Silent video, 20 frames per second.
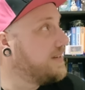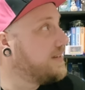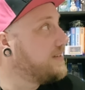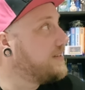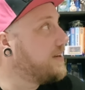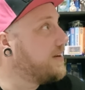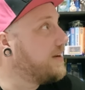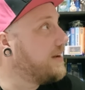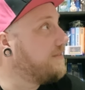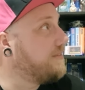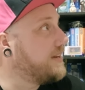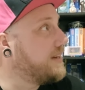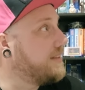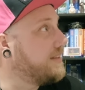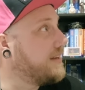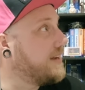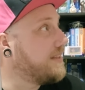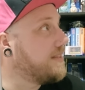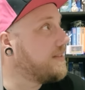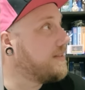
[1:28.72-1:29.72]
don't have
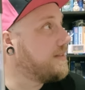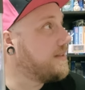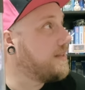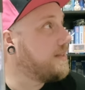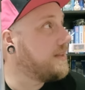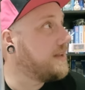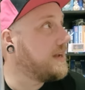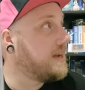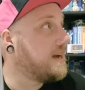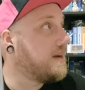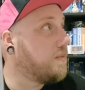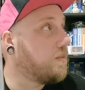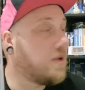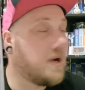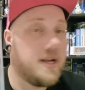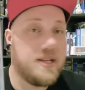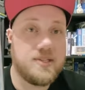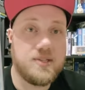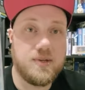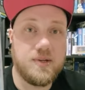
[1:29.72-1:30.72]
anything other than the uh,
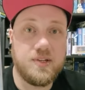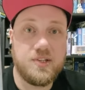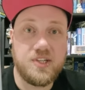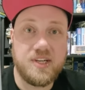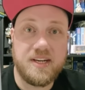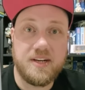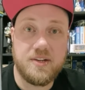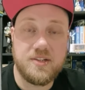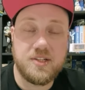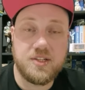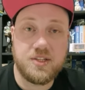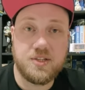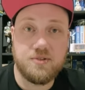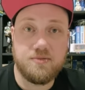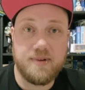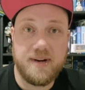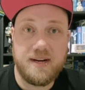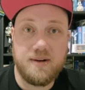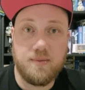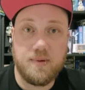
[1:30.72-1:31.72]
white sort of Geonosis
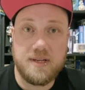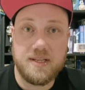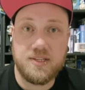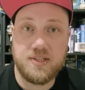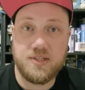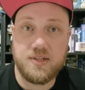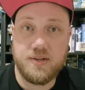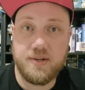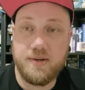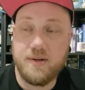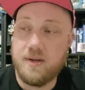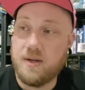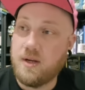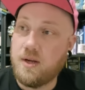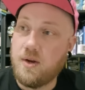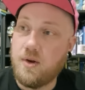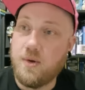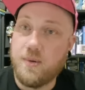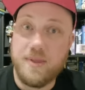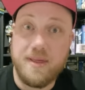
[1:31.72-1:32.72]
Arena one. So
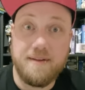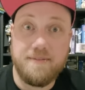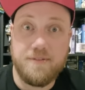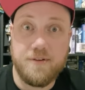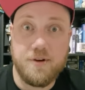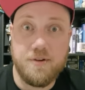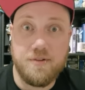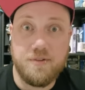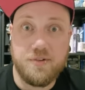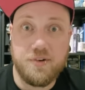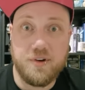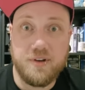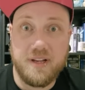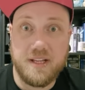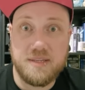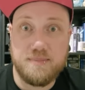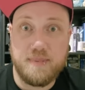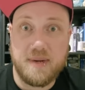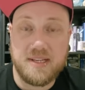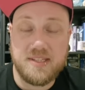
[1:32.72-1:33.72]
without further ado,
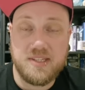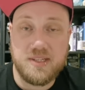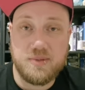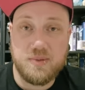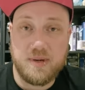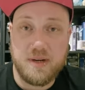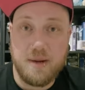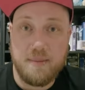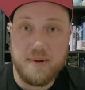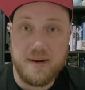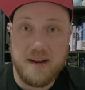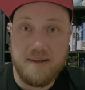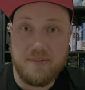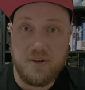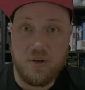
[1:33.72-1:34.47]
let's bust this one open and have a